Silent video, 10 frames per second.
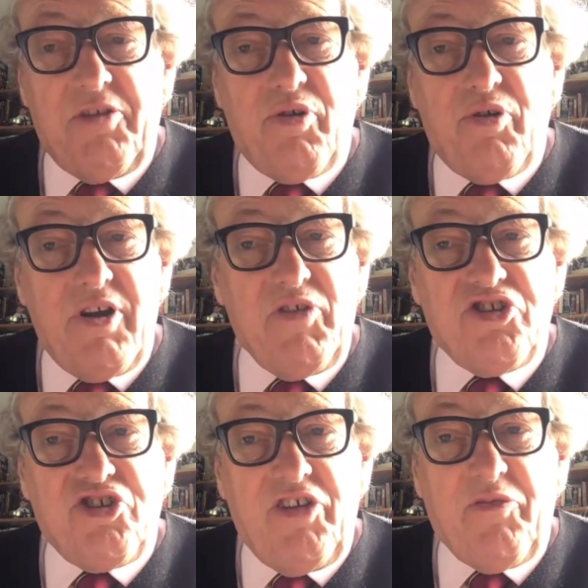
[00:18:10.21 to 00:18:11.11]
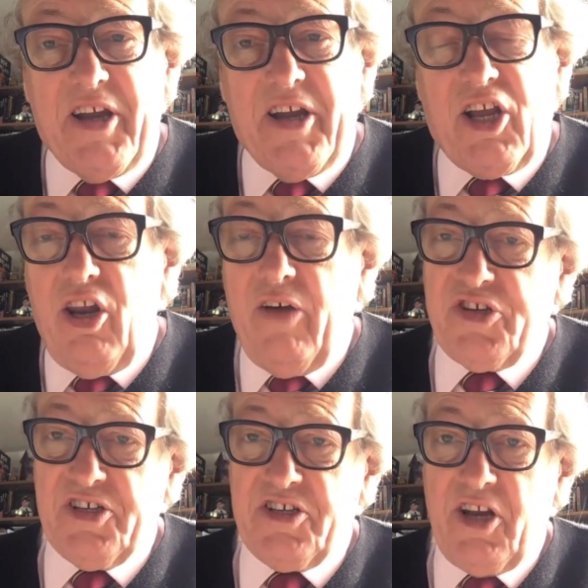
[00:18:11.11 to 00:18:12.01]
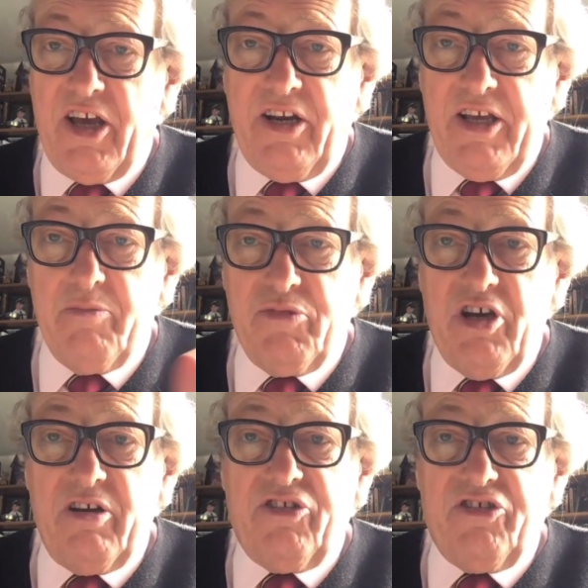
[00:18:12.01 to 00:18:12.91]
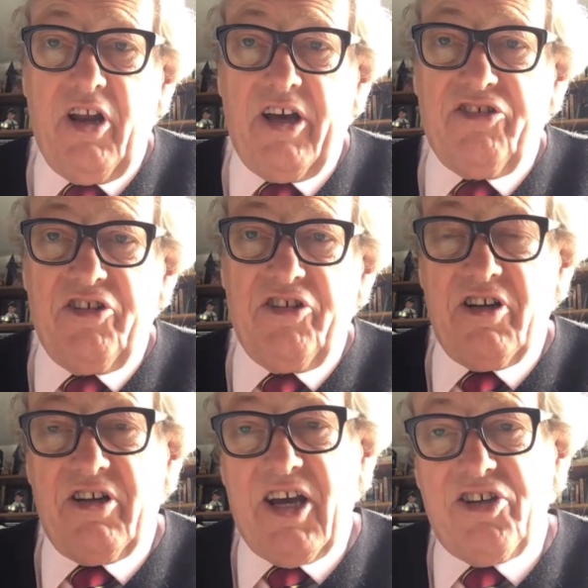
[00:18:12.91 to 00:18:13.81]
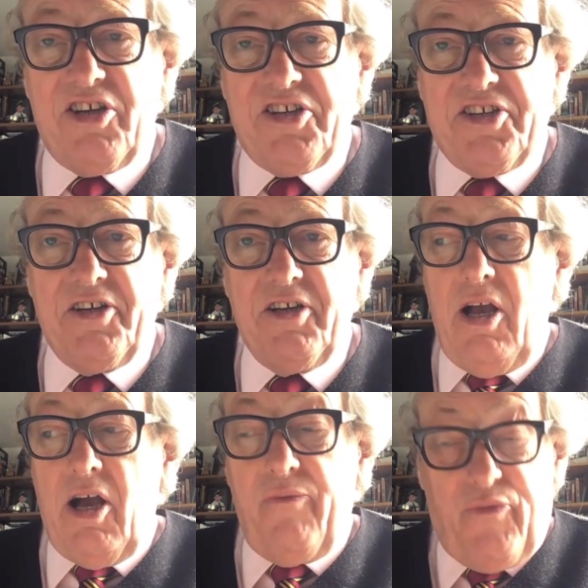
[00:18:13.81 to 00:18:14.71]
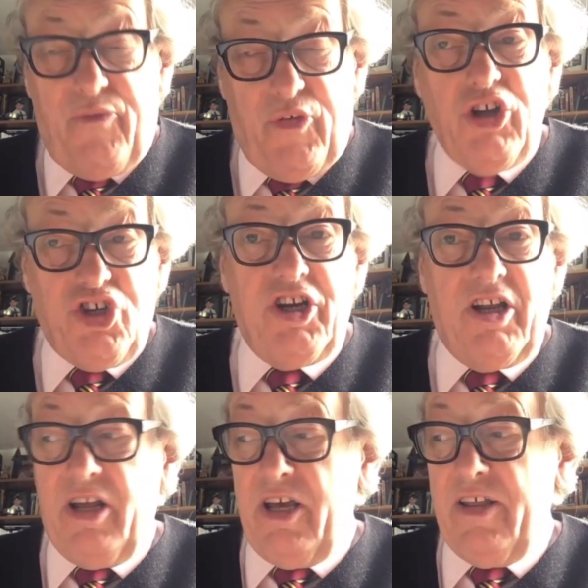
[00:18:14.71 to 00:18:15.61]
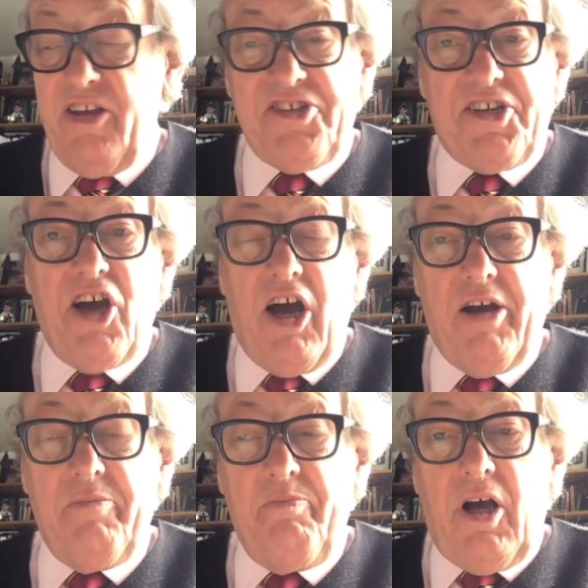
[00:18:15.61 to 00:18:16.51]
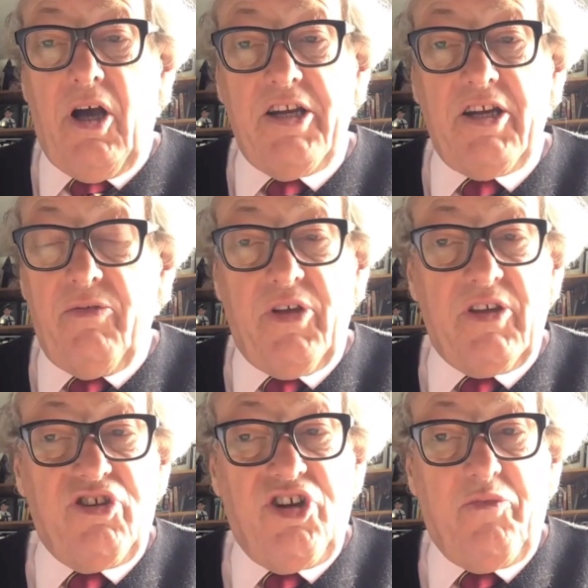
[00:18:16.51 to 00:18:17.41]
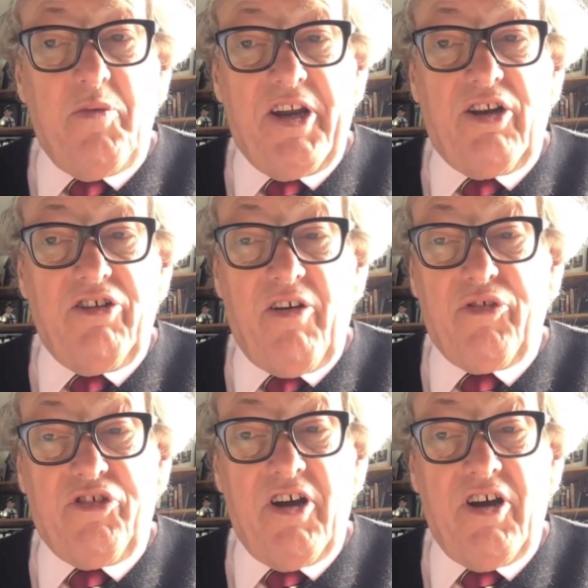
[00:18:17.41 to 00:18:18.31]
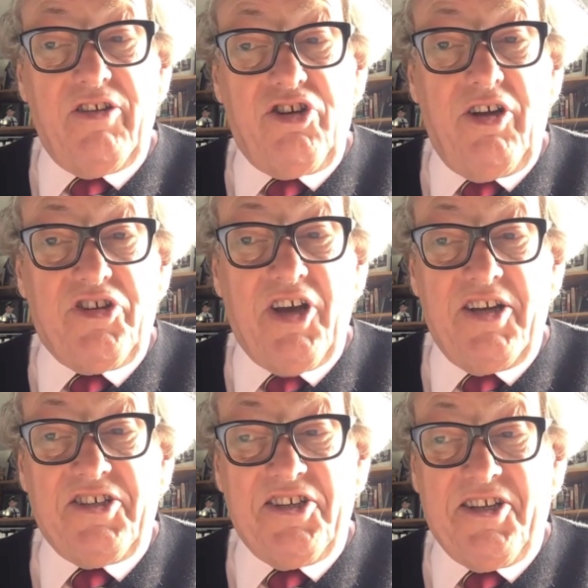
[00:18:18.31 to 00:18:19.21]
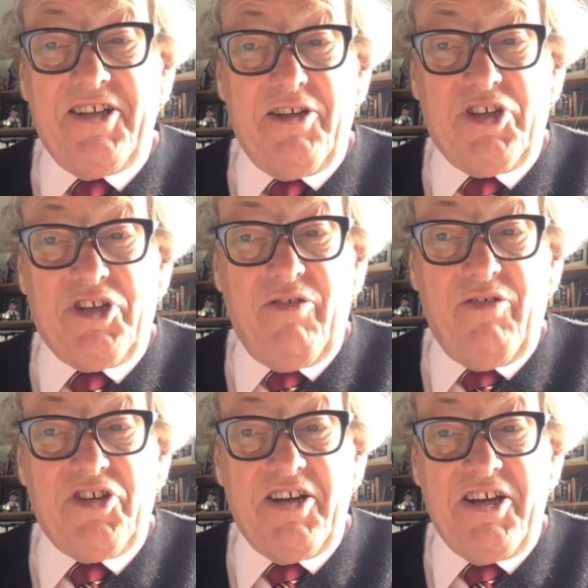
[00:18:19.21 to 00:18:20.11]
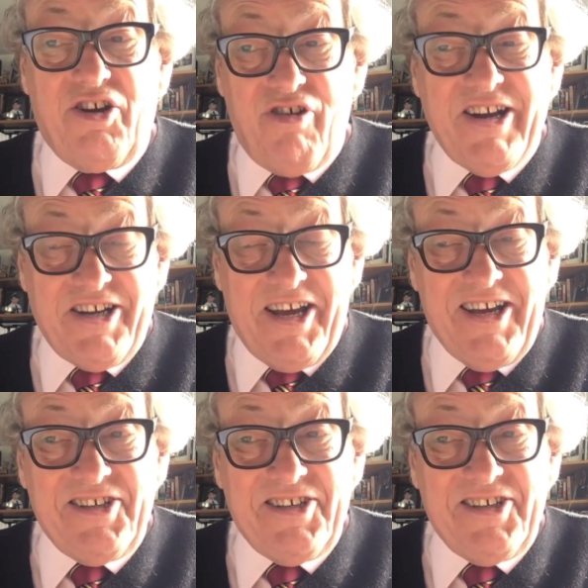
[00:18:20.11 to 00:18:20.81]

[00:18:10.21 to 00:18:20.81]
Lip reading: previous chief medical officers like Liam Donaldson, like Sir Donald Atchison. Unfortunately, this time, I don't think the chief medical officer and the chief scientist did themselves any credit